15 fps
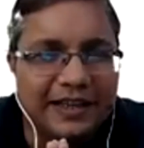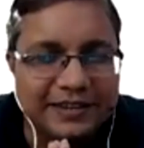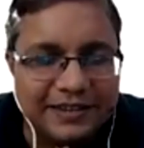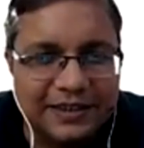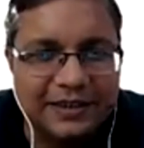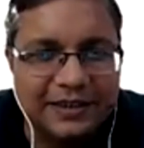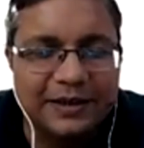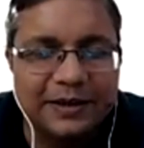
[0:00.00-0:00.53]

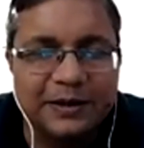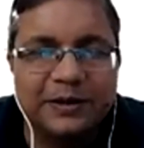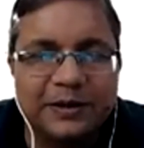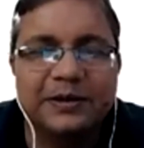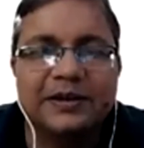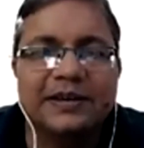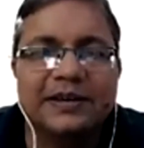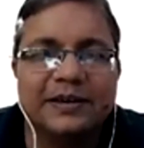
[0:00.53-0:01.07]
the
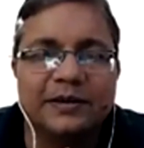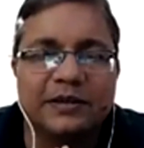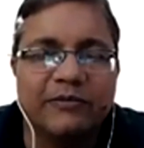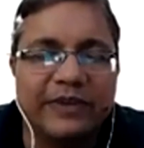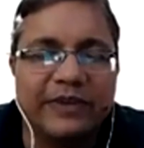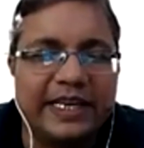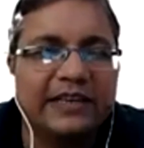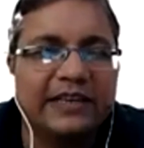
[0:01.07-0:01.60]

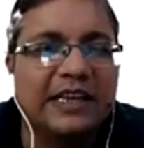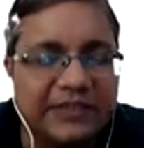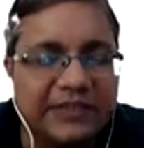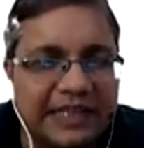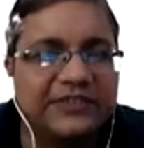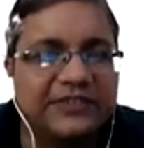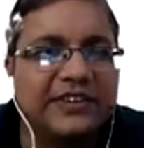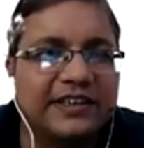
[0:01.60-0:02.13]
various
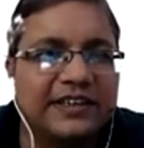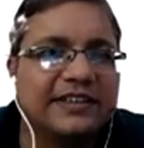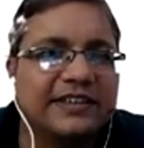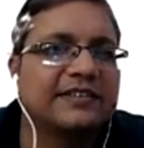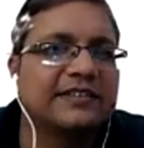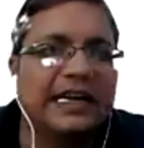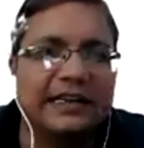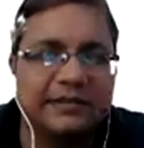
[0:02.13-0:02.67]

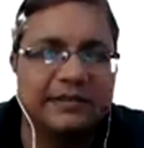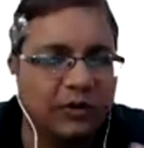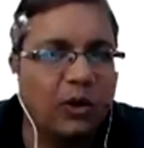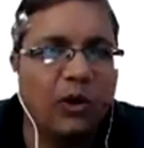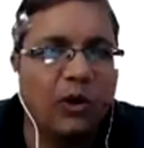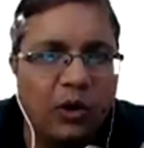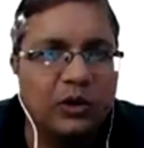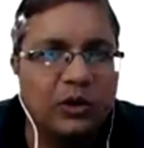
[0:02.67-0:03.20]
sensors and
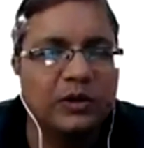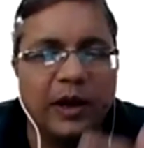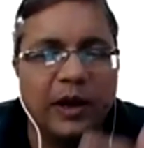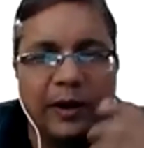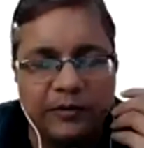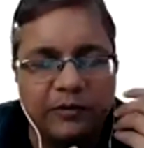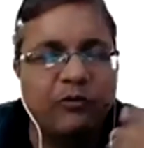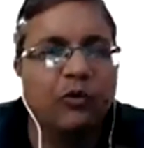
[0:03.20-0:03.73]

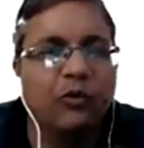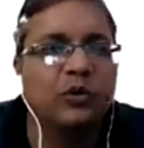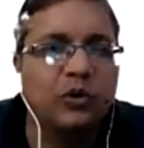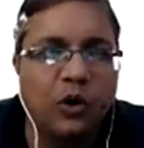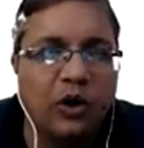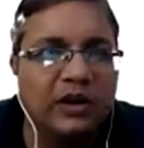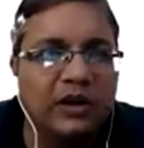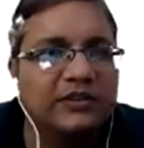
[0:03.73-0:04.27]
all phone
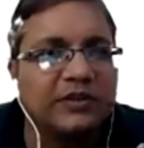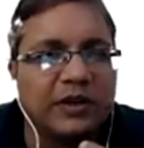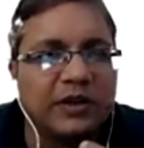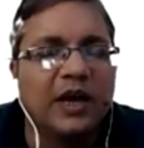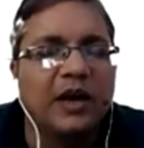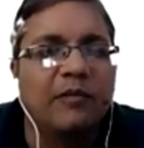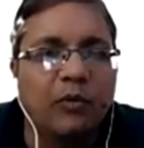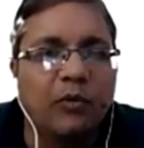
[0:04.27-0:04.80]
calls
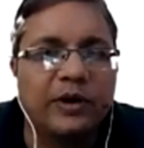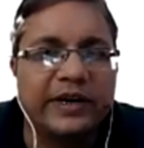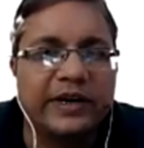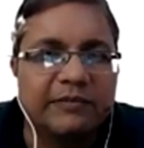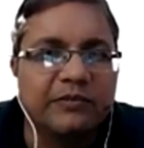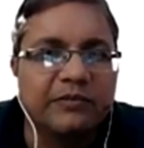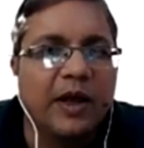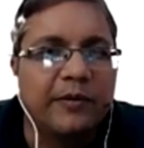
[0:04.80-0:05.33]

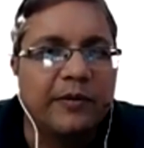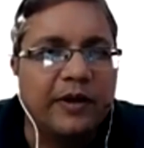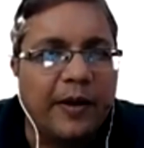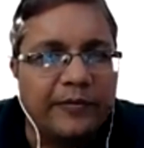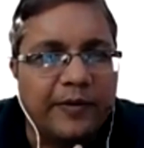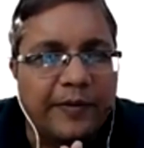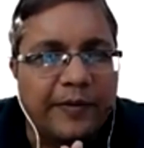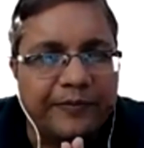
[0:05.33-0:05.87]
monitoring.
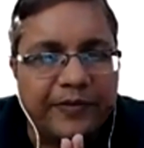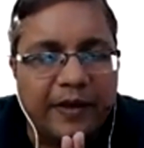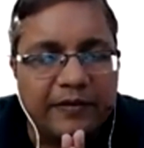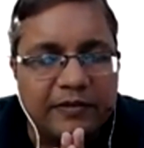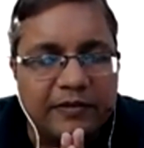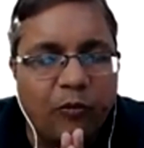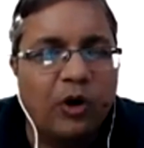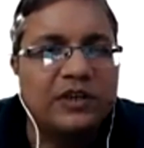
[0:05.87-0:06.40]

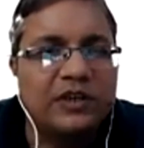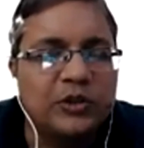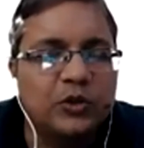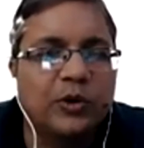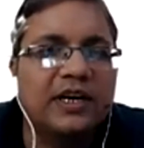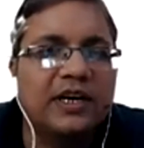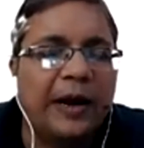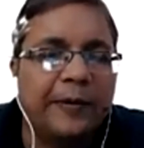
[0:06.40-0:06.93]
What
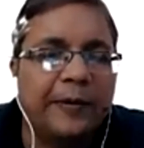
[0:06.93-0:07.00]
you are